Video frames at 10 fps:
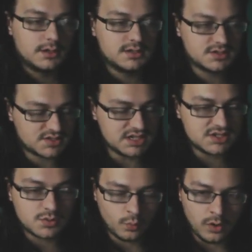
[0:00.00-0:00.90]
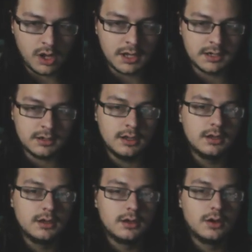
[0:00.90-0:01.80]
Season one
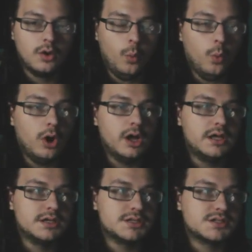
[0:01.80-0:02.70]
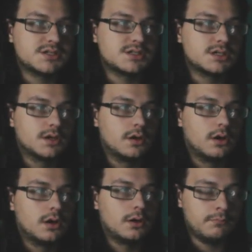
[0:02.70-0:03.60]
was
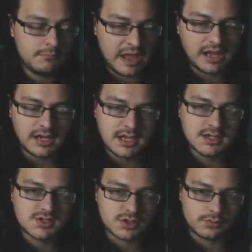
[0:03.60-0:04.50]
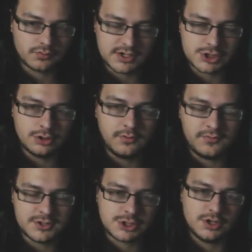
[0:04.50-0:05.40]
Mania's original
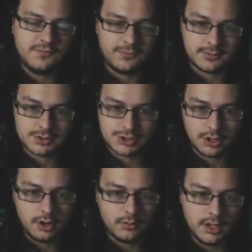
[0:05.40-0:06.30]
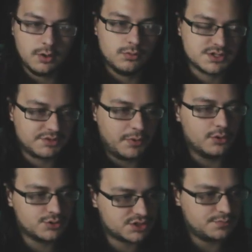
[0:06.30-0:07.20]
vision for the show. It was
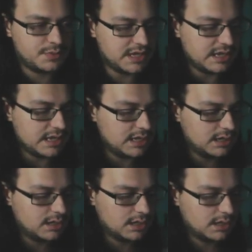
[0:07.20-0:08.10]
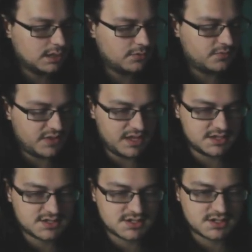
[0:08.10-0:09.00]
supposed to be
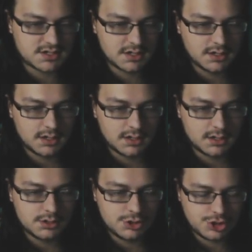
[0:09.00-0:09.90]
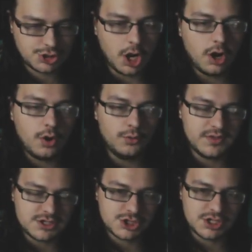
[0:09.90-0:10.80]
this show
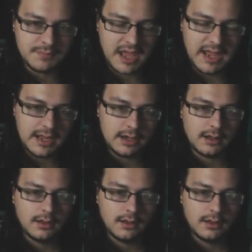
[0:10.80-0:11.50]
that she made,